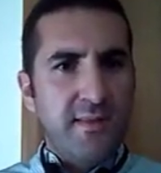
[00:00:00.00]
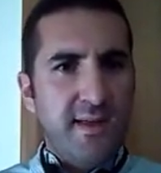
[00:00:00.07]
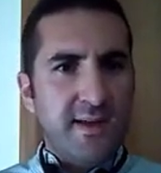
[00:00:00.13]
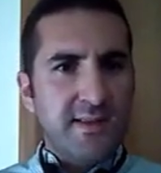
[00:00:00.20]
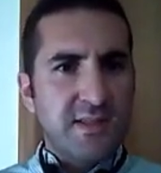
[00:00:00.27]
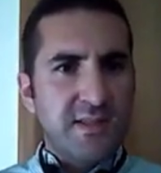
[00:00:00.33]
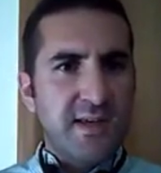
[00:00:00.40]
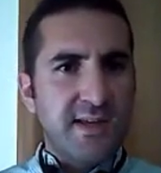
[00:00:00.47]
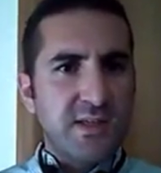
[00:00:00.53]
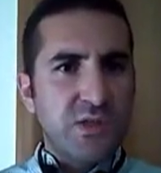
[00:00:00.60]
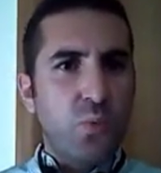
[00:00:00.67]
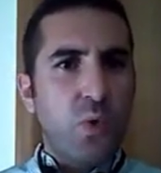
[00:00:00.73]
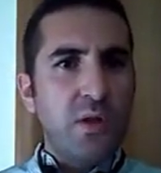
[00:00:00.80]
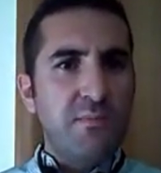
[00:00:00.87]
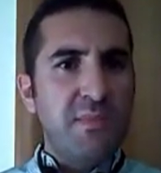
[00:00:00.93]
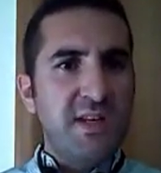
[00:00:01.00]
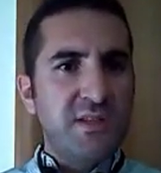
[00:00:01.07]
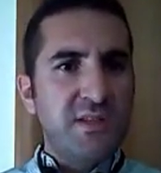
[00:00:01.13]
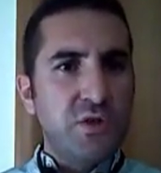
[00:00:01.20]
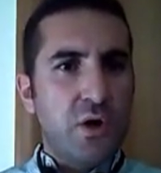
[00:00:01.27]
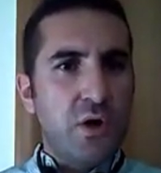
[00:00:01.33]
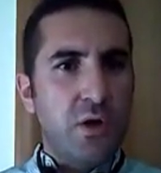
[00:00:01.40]
That says 1
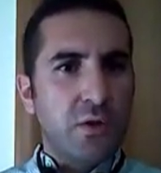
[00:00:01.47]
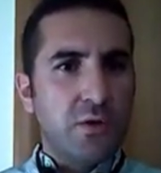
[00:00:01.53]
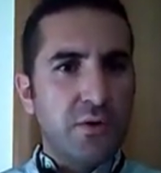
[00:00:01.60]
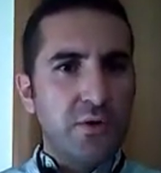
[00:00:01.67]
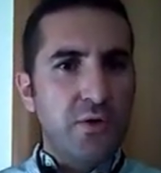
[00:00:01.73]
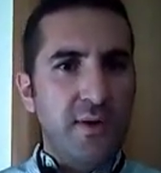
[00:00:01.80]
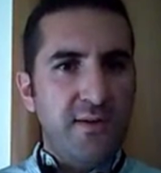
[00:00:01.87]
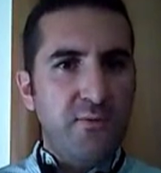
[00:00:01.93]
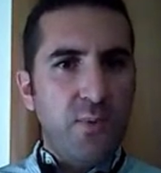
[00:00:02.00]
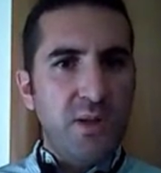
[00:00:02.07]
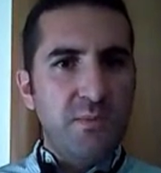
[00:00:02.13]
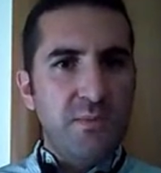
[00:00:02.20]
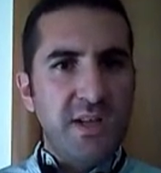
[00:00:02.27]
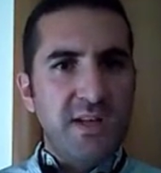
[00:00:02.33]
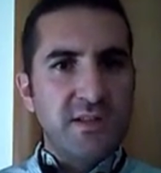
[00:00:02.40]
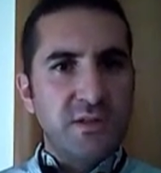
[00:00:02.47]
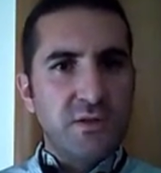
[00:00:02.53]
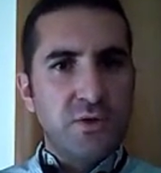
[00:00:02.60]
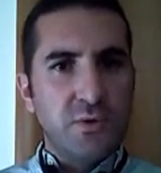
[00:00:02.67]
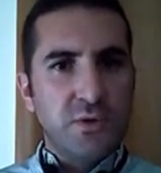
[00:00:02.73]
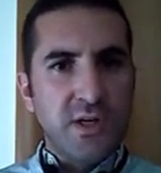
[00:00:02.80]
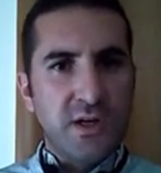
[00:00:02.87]
minute talk. You have 1
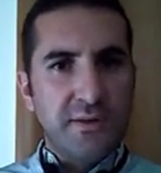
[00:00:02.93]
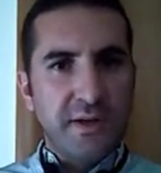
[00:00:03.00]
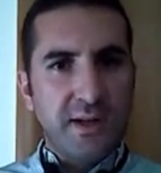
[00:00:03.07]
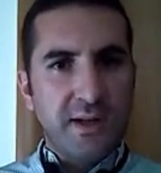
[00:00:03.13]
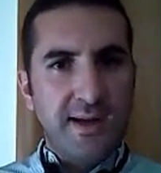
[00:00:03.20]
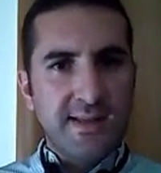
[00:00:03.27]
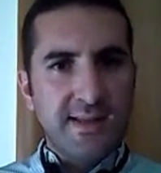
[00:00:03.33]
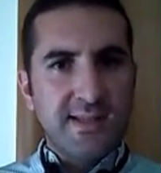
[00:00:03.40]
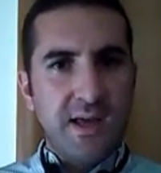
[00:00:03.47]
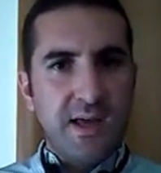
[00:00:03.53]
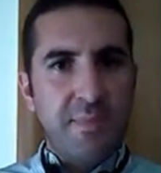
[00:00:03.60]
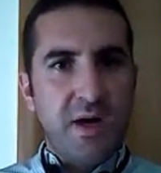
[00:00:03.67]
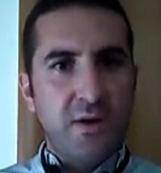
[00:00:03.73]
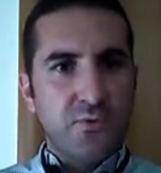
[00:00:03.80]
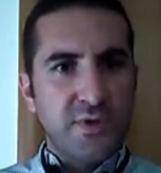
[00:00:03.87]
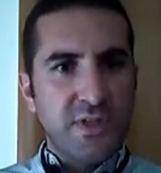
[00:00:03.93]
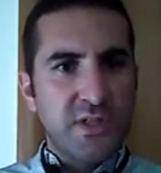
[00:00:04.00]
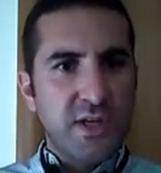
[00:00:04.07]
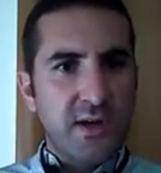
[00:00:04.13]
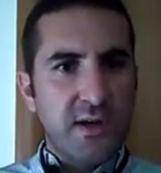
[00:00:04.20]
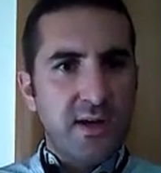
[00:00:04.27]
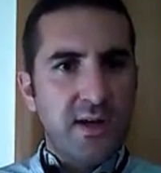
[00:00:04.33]
minute to tell the class about
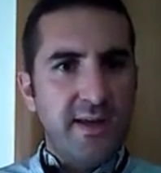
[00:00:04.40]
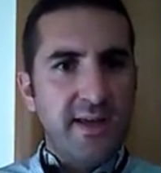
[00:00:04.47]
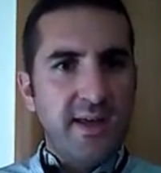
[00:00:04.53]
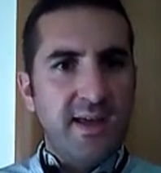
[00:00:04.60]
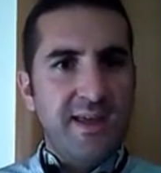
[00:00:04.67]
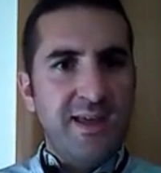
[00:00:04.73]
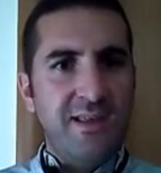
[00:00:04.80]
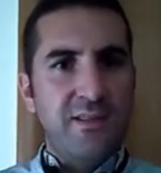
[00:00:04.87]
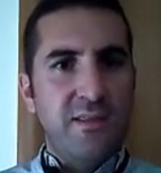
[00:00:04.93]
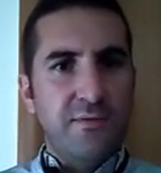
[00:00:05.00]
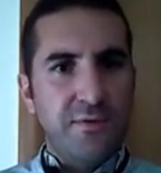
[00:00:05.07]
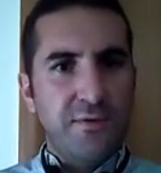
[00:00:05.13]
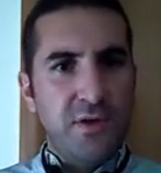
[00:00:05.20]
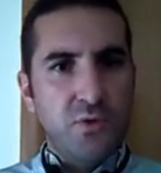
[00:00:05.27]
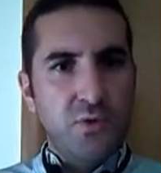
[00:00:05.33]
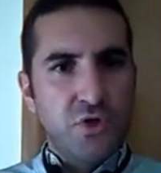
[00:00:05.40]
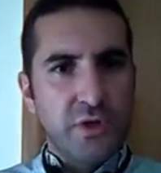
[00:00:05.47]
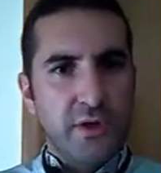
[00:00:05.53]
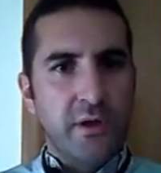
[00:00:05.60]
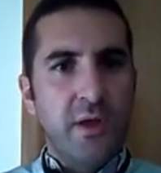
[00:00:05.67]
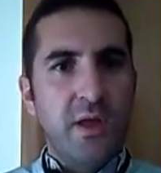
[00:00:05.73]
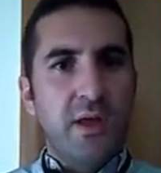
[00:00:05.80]
recycling in the
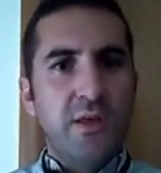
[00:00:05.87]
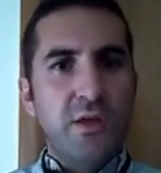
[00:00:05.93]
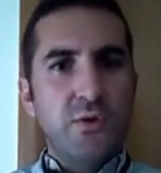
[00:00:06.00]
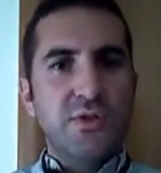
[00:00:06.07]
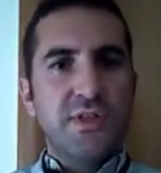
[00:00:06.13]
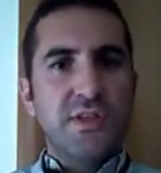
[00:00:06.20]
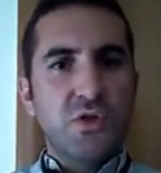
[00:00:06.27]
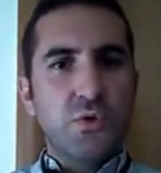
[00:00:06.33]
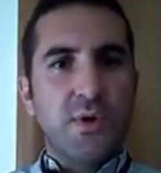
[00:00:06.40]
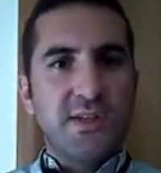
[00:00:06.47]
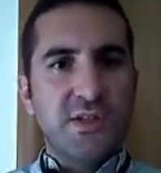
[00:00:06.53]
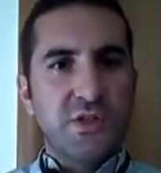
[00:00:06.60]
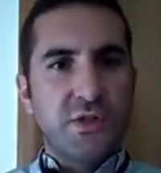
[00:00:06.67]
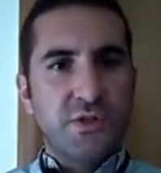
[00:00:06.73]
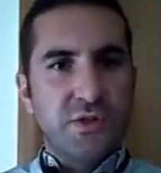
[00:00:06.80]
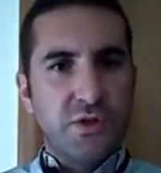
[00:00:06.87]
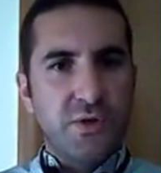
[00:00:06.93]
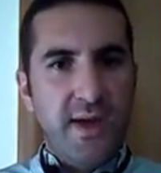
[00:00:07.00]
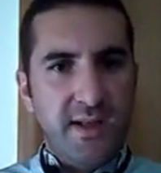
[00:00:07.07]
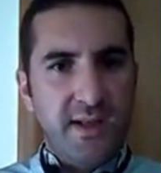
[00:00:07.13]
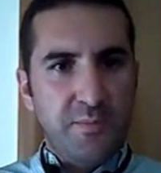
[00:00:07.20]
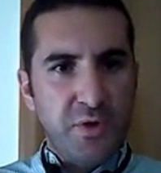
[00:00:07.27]
future. Use these questions
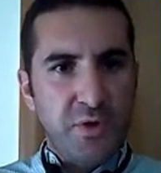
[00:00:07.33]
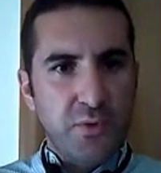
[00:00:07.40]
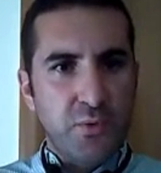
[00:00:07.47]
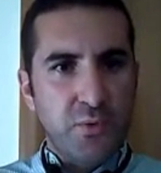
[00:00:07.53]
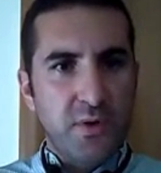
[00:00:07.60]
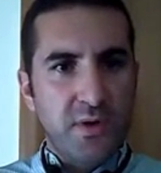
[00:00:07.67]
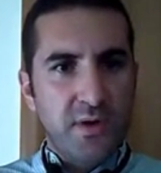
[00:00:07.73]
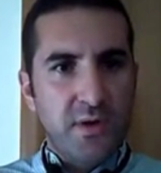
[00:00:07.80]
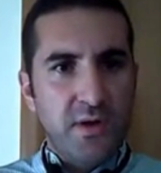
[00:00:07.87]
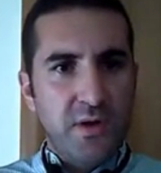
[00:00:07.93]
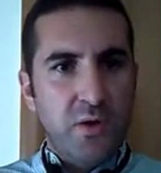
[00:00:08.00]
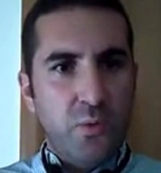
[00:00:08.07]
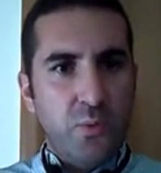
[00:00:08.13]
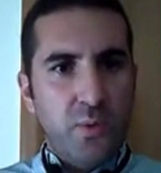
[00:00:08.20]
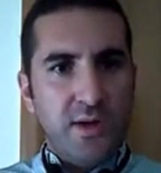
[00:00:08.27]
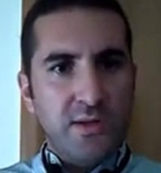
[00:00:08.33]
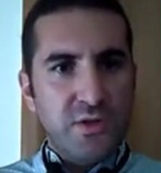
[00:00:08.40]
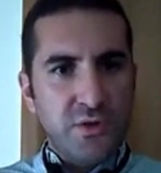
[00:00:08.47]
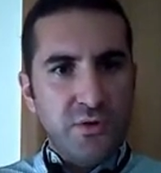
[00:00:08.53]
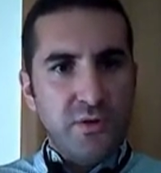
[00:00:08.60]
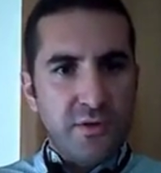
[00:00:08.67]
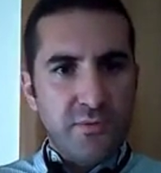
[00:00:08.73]
to help you. 1,
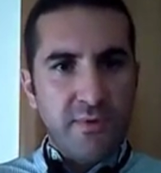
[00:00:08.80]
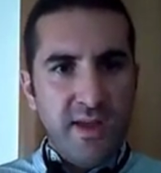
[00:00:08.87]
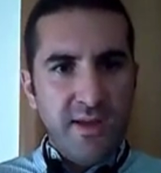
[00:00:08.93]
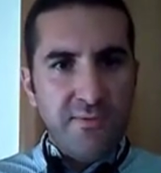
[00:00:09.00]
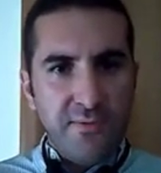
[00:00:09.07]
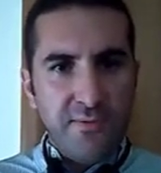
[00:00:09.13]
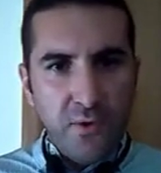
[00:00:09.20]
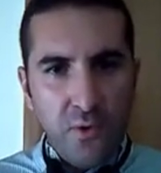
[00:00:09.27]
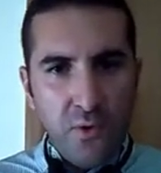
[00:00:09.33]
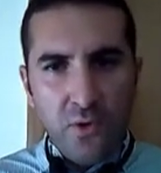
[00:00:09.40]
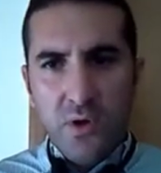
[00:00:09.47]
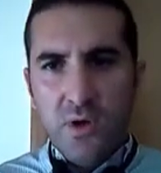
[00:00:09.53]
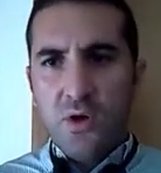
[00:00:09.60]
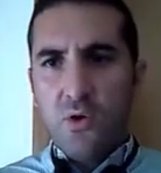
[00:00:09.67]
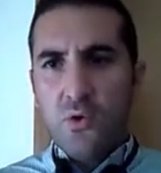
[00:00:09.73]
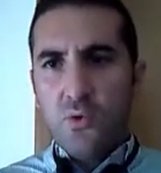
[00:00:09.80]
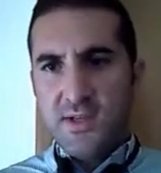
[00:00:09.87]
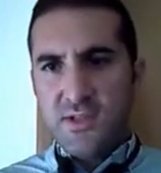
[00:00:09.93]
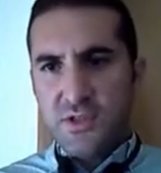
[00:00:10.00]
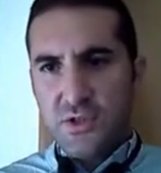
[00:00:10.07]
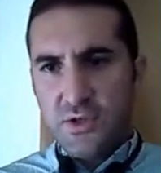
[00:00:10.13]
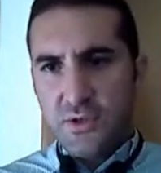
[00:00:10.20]
2, 3, 4
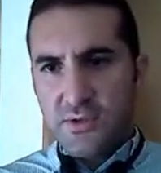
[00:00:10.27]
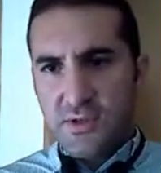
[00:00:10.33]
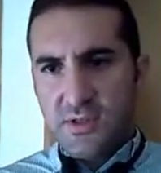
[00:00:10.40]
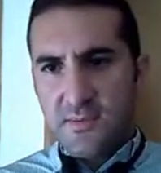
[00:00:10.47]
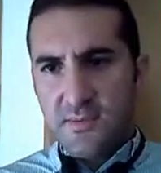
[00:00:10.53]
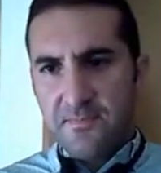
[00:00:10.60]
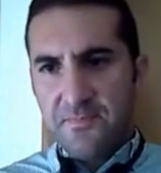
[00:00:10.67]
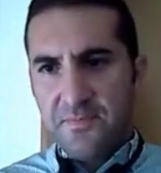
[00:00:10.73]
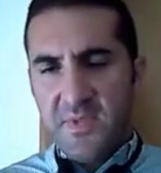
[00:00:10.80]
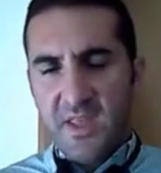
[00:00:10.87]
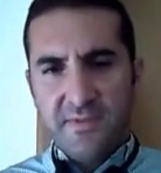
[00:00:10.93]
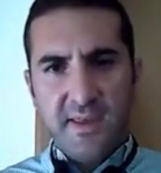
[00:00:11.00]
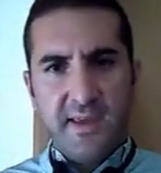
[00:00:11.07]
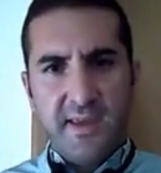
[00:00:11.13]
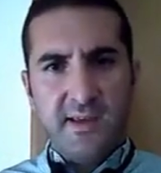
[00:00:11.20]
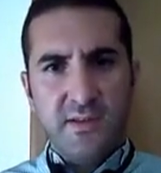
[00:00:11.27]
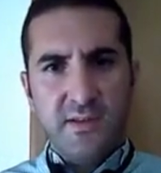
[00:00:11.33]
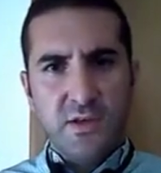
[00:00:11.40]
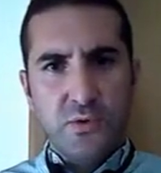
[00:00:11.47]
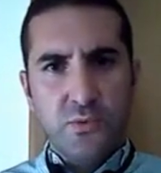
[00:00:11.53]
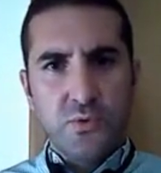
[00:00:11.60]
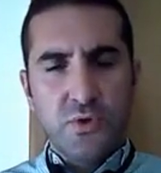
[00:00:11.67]
questions that they
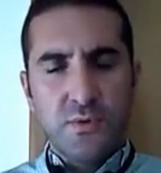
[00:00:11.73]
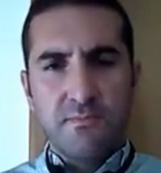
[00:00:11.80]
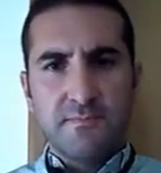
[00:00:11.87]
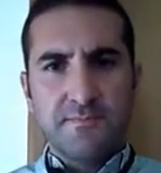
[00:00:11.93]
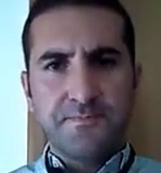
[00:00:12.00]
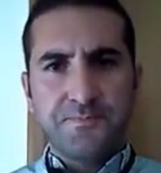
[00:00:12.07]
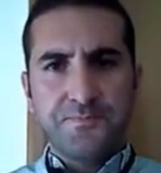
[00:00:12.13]
can use.